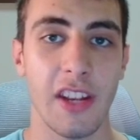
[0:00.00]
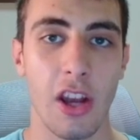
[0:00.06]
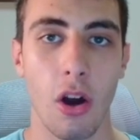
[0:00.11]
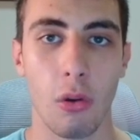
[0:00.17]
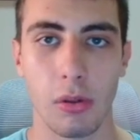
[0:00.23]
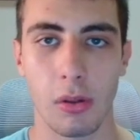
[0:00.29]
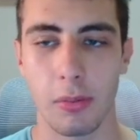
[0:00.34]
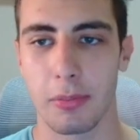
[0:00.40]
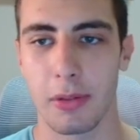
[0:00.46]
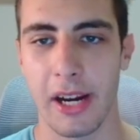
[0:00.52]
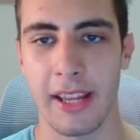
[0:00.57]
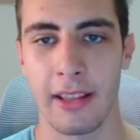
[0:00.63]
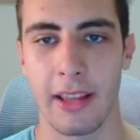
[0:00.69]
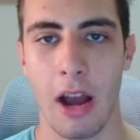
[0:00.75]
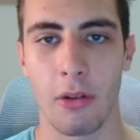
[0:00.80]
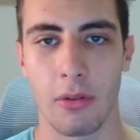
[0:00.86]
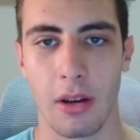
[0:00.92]
video, we'll be
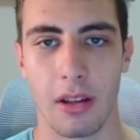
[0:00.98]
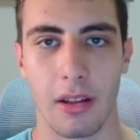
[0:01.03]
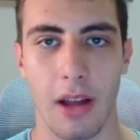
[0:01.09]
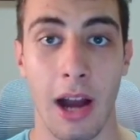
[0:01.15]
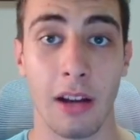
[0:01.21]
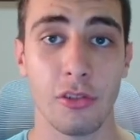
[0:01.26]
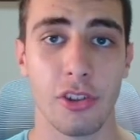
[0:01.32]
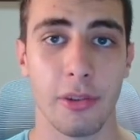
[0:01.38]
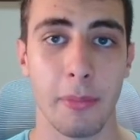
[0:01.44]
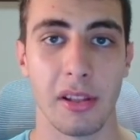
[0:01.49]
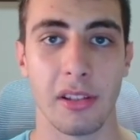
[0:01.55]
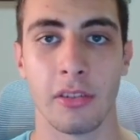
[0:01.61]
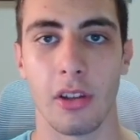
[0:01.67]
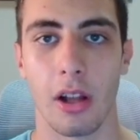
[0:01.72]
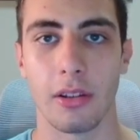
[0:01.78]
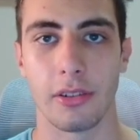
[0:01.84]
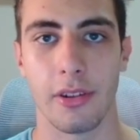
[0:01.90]
breaking down a $100
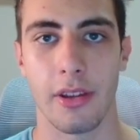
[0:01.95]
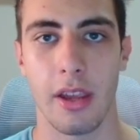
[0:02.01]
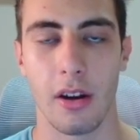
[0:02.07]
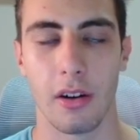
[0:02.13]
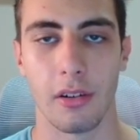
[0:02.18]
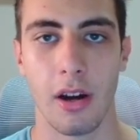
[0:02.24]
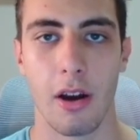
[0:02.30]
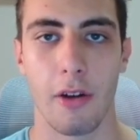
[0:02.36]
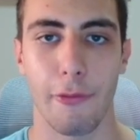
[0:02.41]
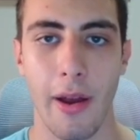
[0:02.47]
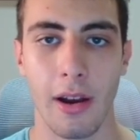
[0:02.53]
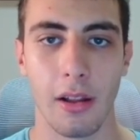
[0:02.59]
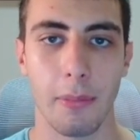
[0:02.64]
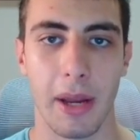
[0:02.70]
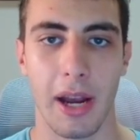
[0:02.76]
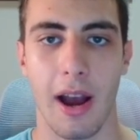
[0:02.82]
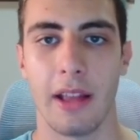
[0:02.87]
million a year
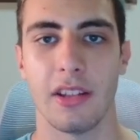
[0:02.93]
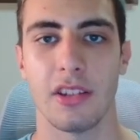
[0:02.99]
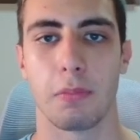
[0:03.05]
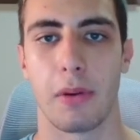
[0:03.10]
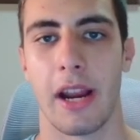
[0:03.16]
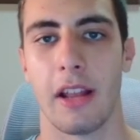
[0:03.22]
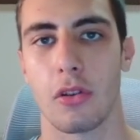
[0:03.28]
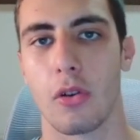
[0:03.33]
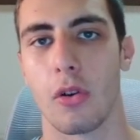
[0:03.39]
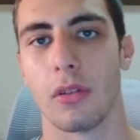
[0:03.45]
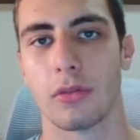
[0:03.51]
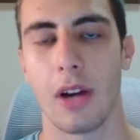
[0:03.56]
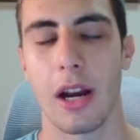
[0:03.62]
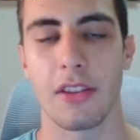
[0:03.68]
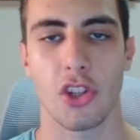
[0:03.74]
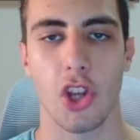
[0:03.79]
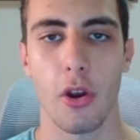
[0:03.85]
funnel behind this brand called
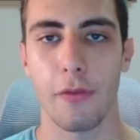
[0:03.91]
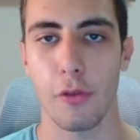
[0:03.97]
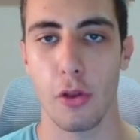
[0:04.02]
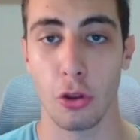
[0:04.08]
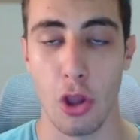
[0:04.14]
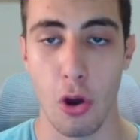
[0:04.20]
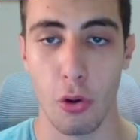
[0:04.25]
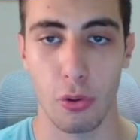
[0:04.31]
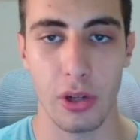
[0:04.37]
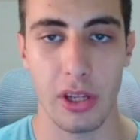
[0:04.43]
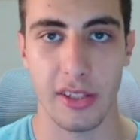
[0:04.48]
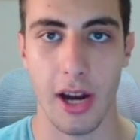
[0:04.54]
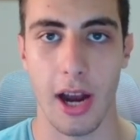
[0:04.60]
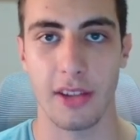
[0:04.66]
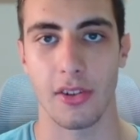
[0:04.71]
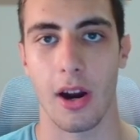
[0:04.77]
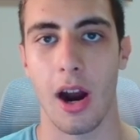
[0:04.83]
Grüns. So if you don't know who these
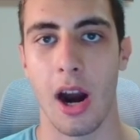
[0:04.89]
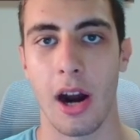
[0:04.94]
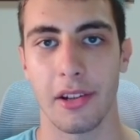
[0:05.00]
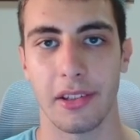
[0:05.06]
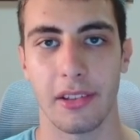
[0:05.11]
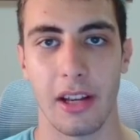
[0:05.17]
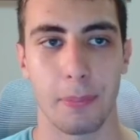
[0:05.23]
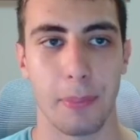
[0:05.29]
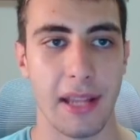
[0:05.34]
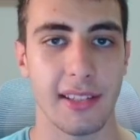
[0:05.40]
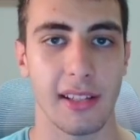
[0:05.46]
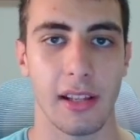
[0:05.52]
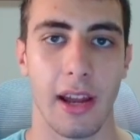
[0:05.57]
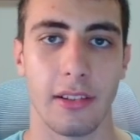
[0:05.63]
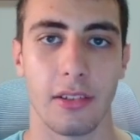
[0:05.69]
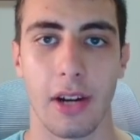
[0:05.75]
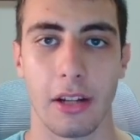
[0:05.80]
guys are, they're
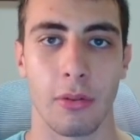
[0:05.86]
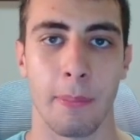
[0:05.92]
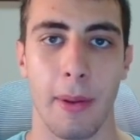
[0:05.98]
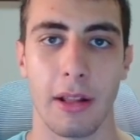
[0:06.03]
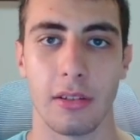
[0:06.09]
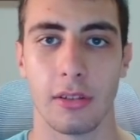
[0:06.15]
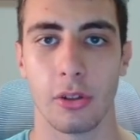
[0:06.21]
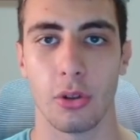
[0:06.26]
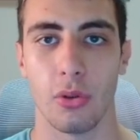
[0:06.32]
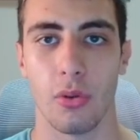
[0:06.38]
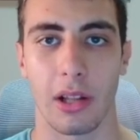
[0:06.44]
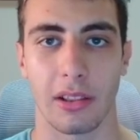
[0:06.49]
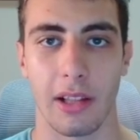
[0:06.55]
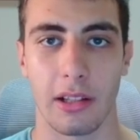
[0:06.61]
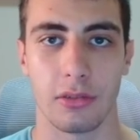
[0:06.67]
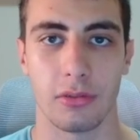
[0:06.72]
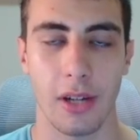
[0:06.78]
basically a direct competitor to
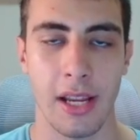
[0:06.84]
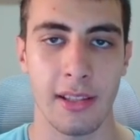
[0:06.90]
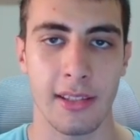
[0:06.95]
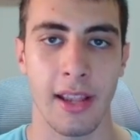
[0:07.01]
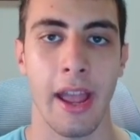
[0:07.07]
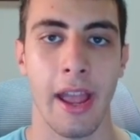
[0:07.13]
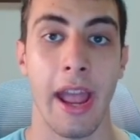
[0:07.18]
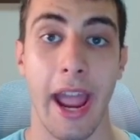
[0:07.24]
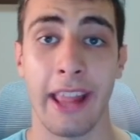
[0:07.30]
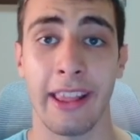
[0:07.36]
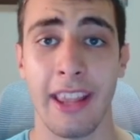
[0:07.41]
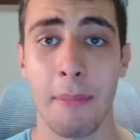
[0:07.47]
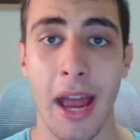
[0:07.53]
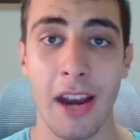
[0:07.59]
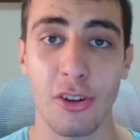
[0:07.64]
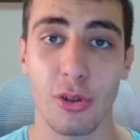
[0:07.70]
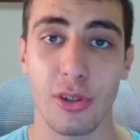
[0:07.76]
Grüns, and they
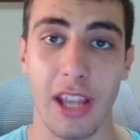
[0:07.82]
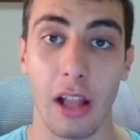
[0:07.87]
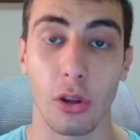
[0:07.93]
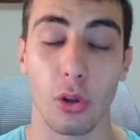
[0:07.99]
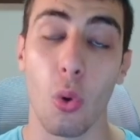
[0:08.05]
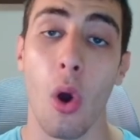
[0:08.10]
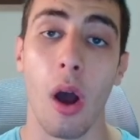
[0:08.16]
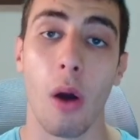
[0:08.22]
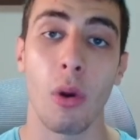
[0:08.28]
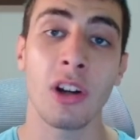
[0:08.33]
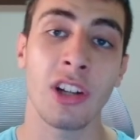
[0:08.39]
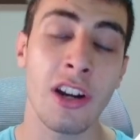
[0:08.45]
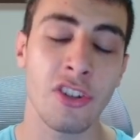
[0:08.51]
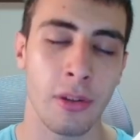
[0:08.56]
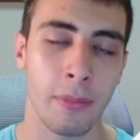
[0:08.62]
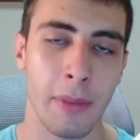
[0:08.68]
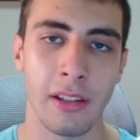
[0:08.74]
managed to scale to
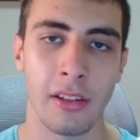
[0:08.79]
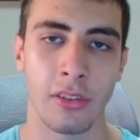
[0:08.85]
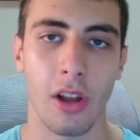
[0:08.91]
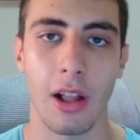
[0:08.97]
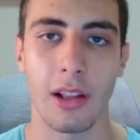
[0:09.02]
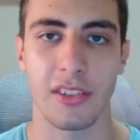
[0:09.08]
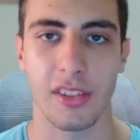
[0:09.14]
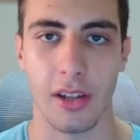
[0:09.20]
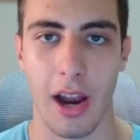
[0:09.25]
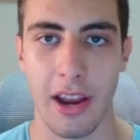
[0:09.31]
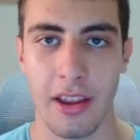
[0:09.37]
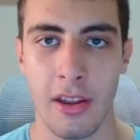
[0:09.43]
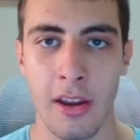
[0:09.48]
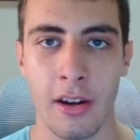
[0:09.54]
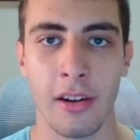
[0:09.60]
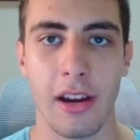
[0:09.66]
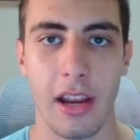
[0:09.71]
$100 million a
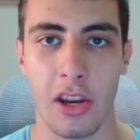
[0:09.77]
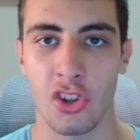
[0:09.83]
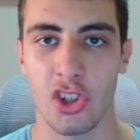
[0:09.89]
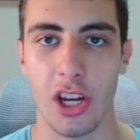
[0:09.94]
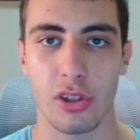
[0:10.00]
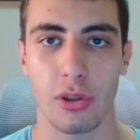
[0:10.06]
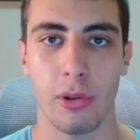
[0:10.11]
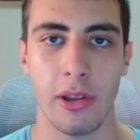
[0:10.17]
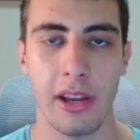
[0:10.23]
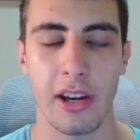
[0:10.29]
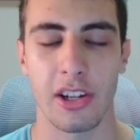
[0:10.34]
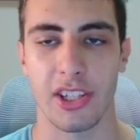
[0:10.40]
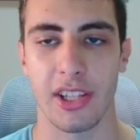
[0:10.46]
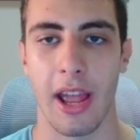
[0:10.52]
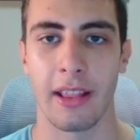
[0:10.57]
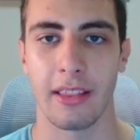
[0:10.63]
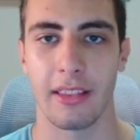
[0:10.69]
year in just 2
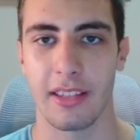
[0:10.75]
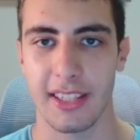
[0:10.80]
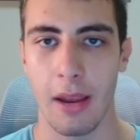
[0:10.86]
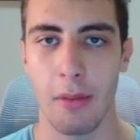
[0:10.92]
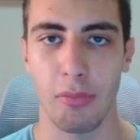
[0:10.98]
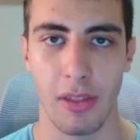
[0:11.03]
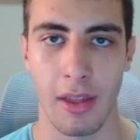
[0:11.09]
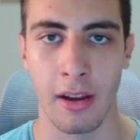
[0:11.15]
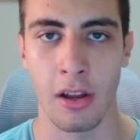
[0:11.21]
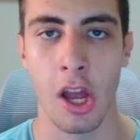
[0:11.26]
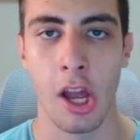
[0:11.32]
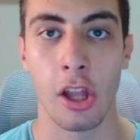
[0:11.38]
years. And the same thing